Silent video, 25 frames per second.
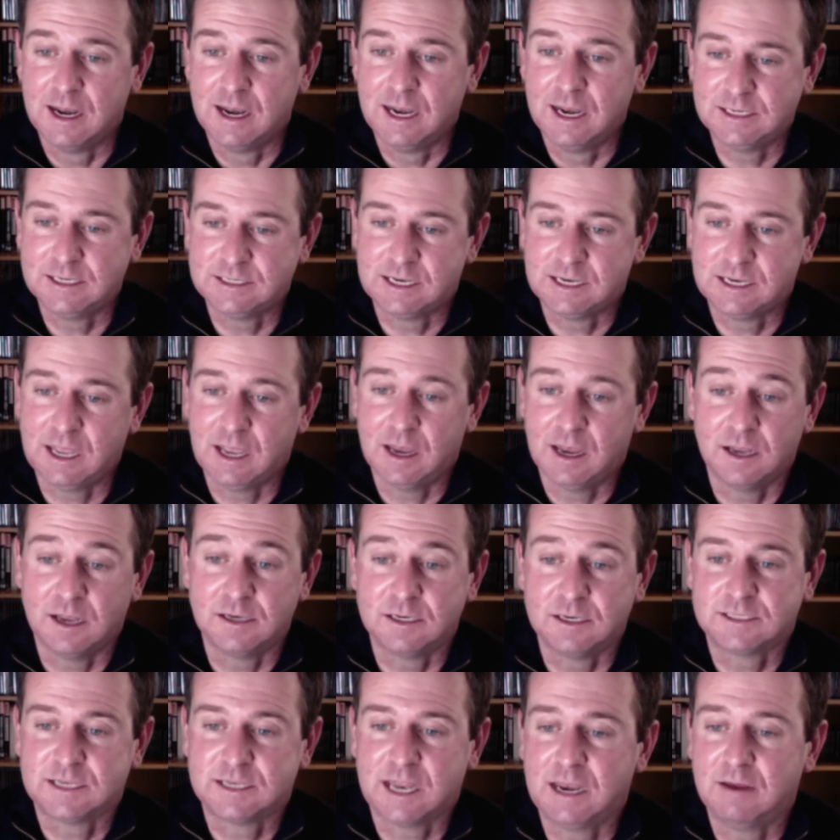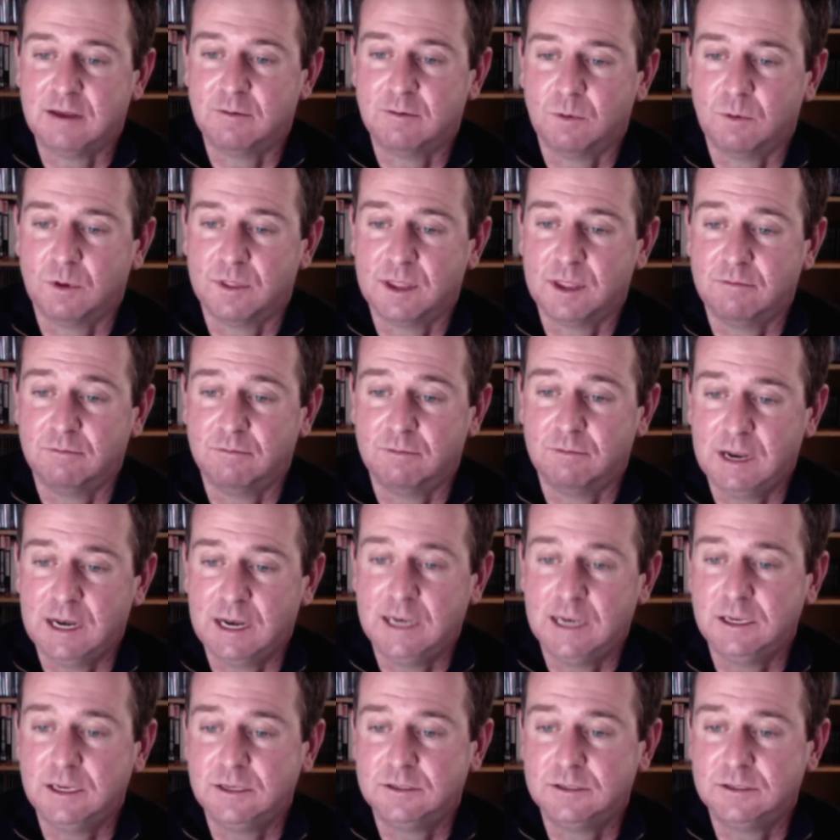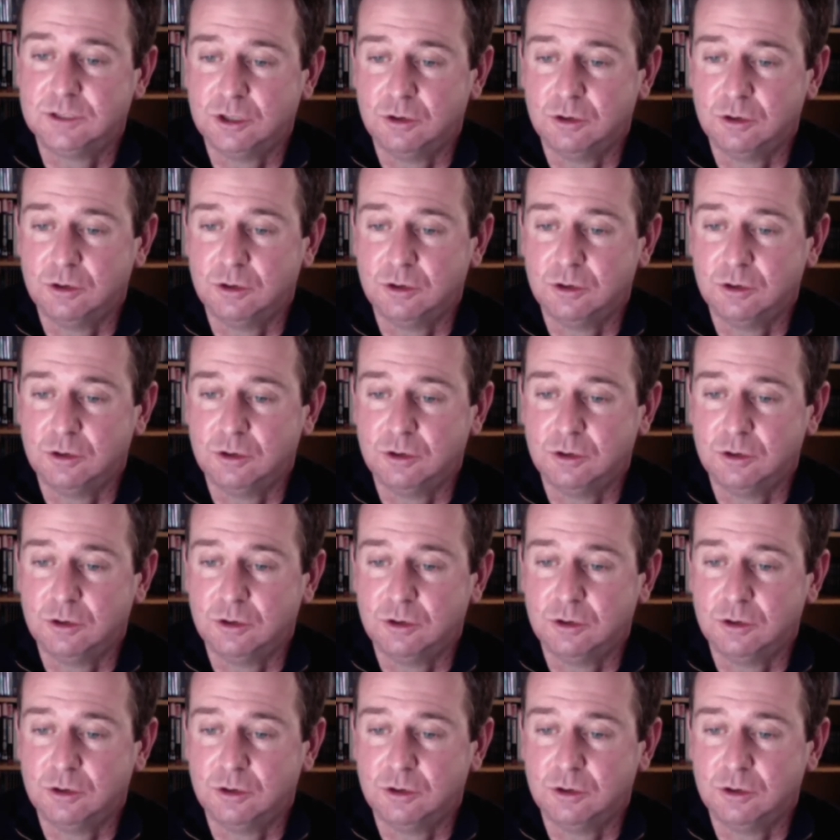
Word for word: listening and understanding what they really